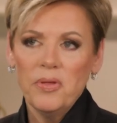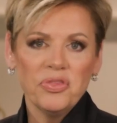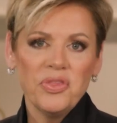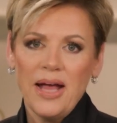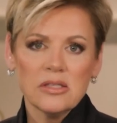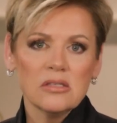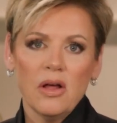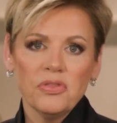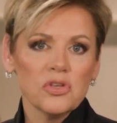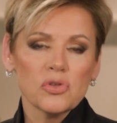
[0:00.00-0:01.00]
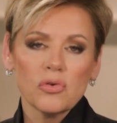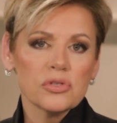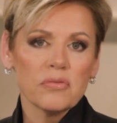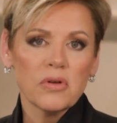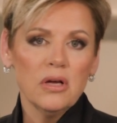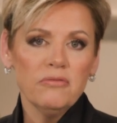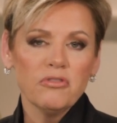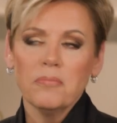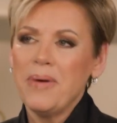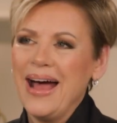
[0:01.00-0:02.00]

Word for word: but that's not the source of comfort